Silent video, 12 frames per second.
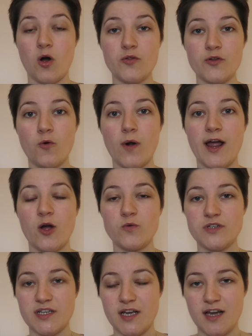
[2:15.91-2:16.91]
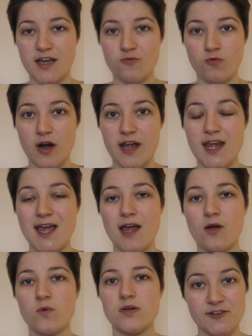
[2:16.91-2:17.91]
On the ground right
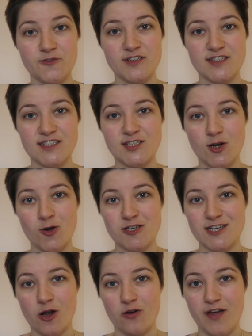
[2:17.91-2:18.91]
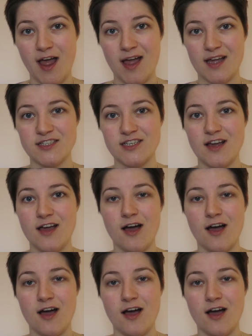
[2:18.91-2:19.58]
now, differences that lockdown have had